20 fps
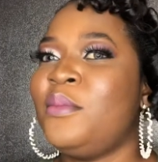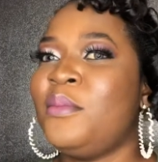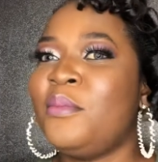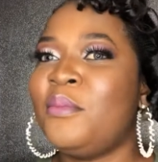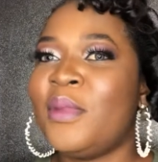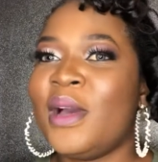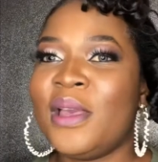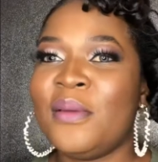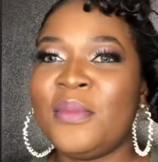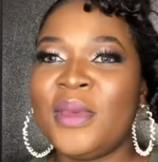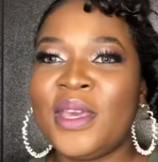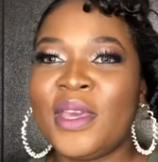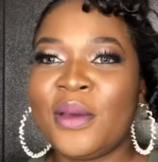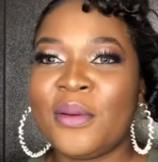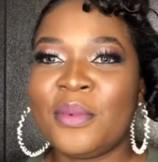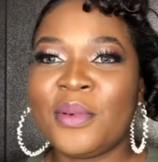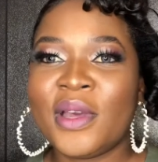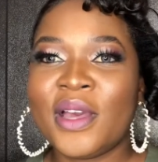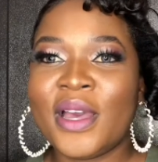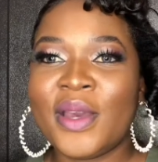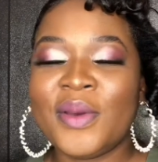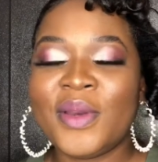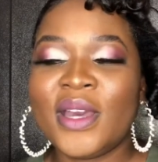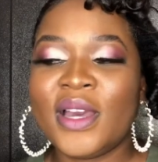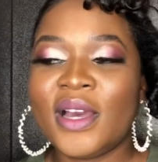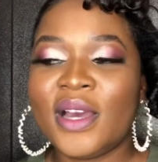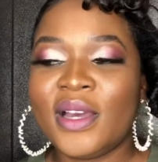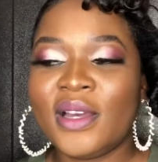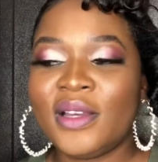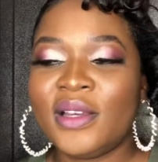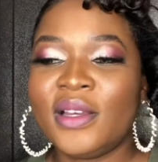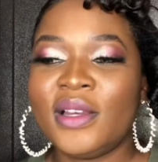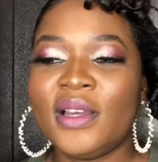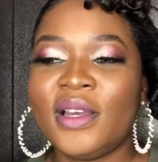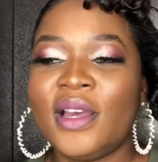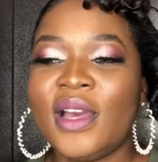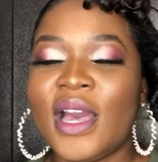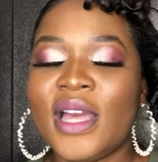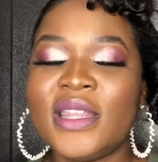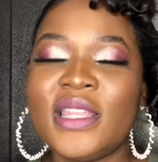my makeup career.
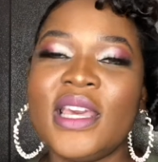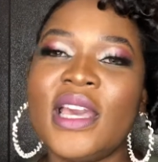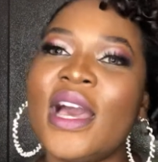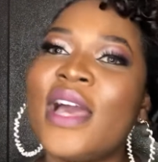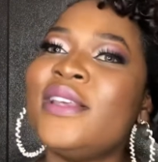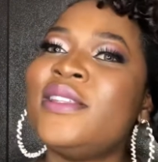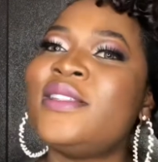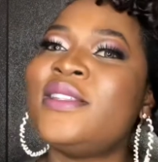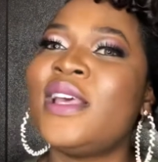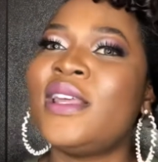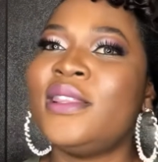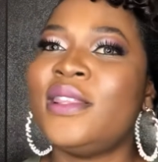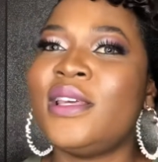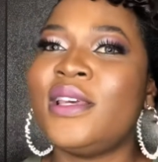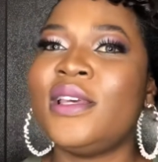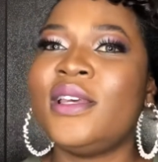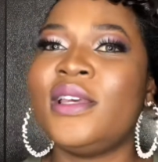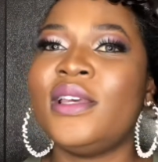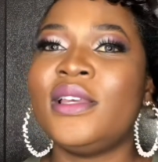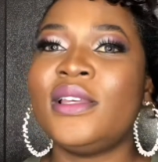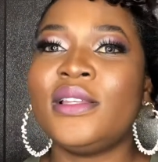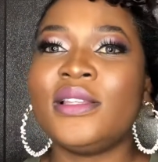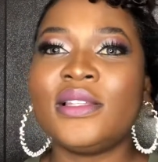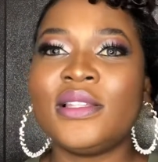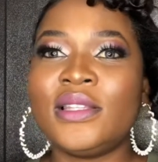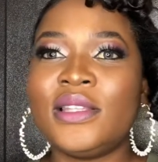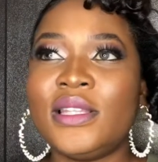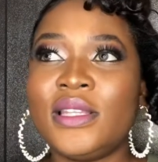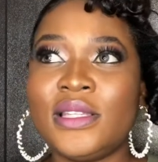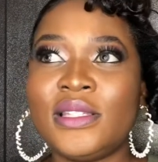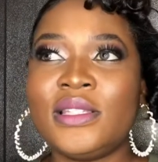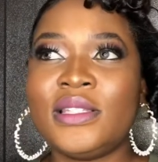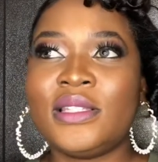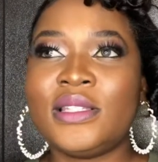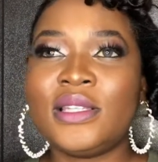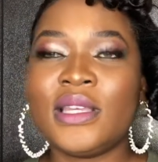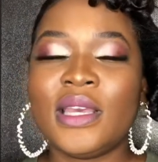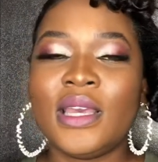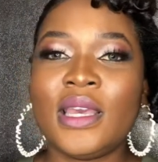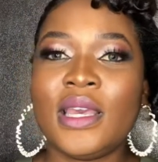I think I said the, this
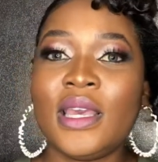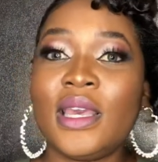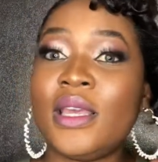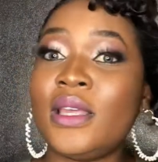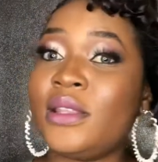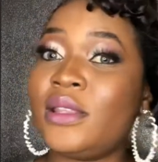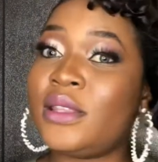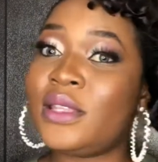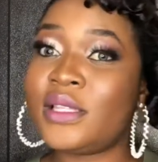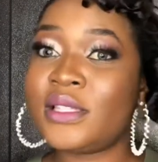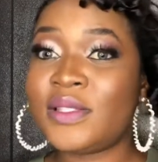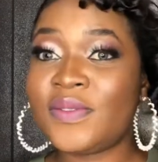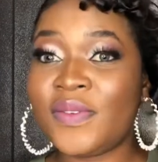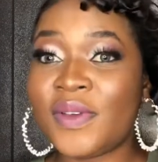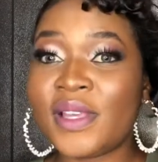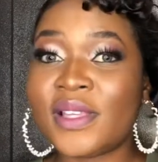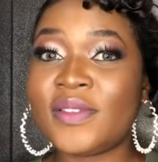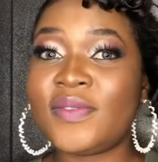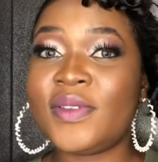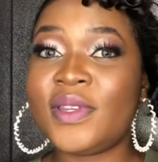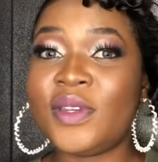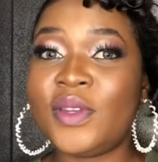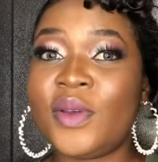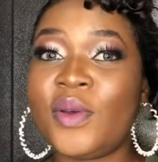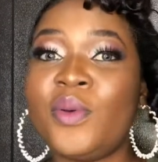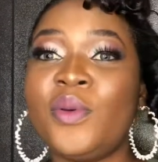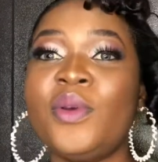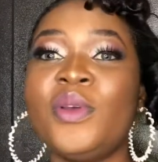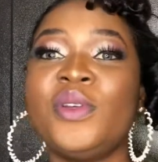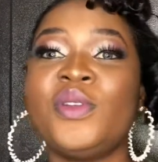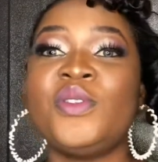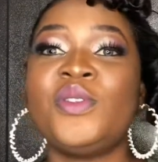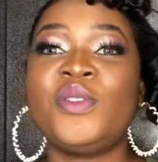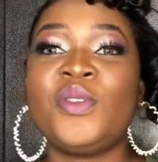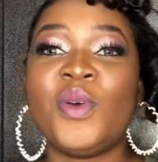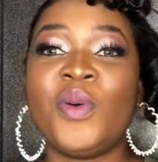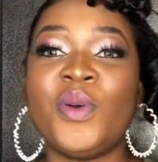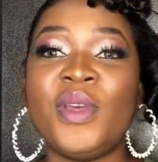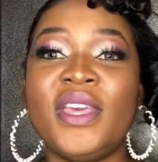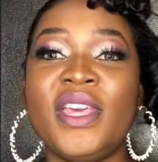in this first video.
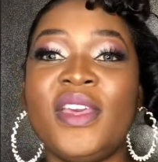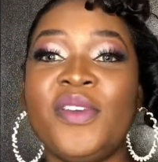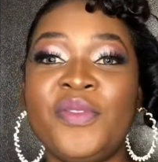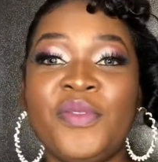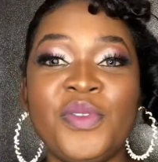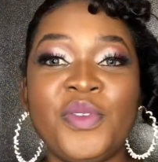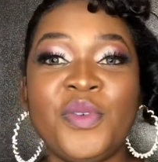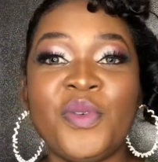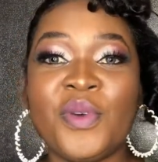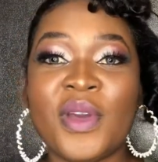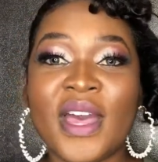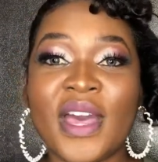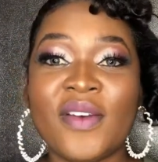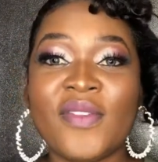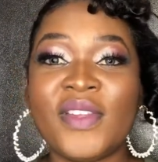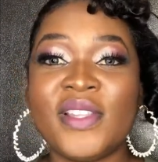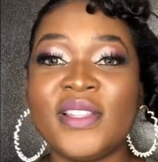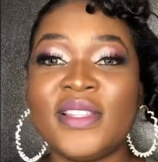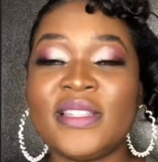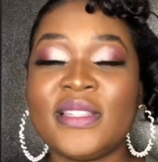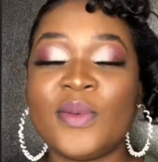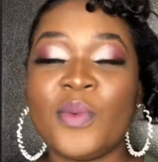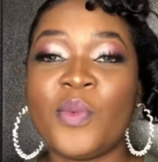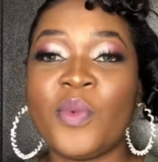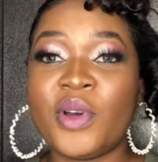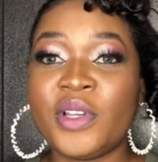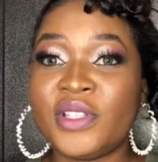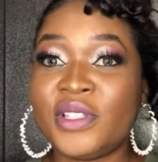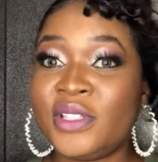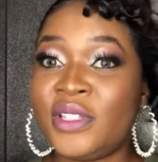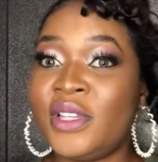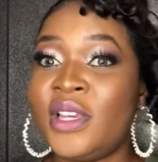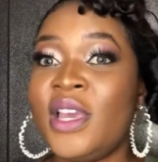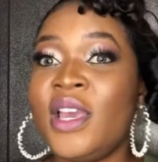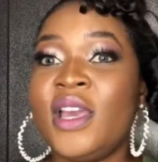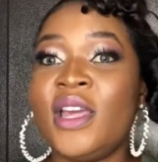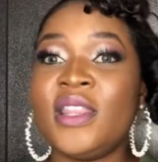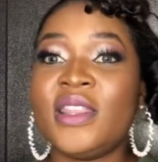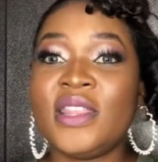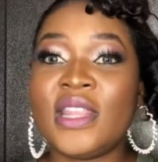So if you haven't watched
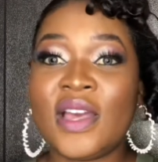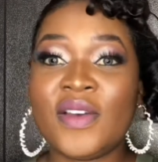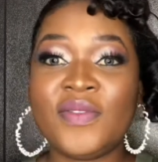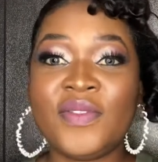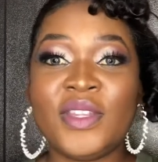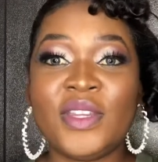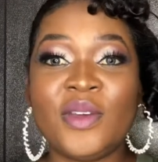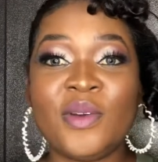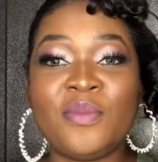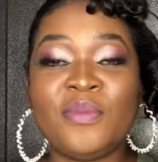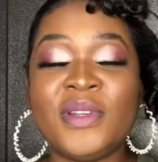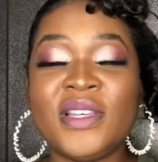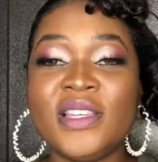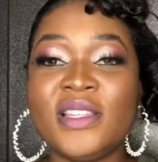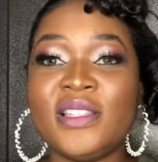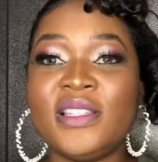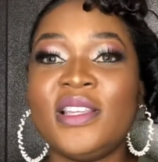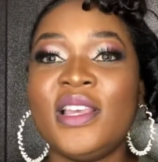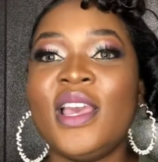that video, please